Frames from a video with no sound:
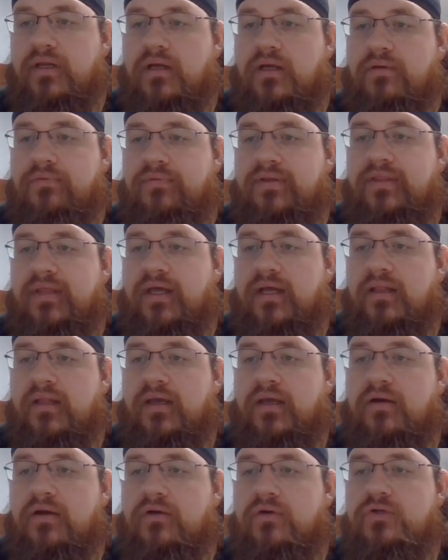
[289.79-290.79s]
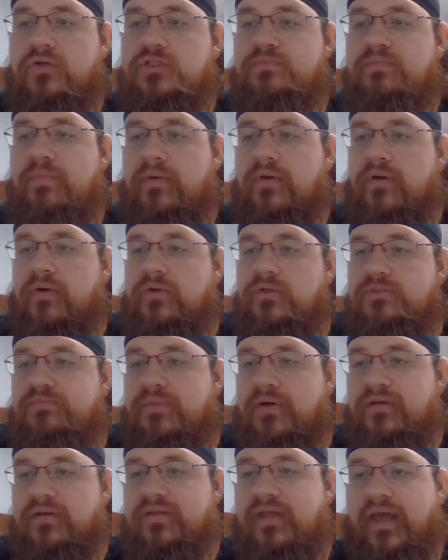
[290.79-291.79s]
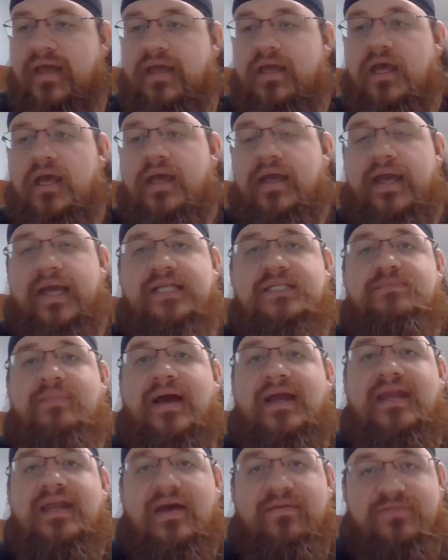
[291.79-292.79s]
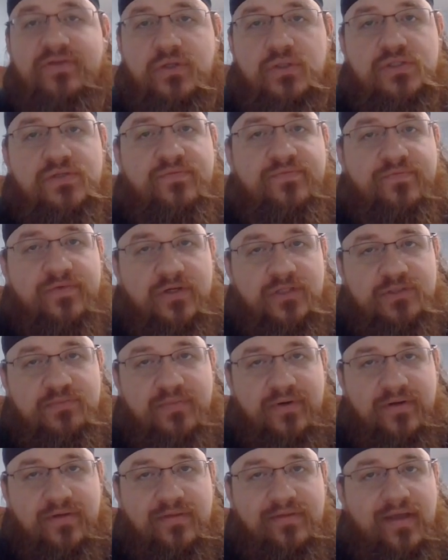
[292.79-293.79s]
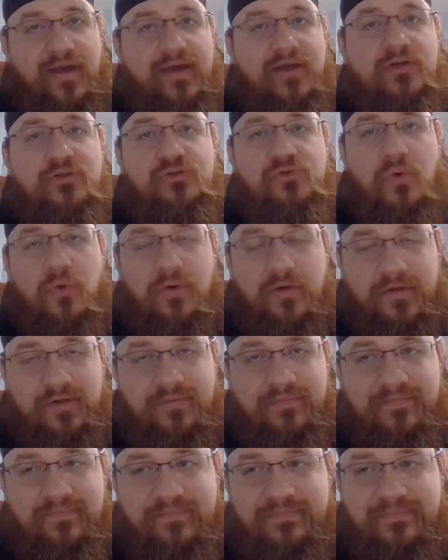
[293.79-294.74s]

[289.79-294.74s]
I'll read that later. Whose whose birthday? It's my nephew's first birthday, Torin.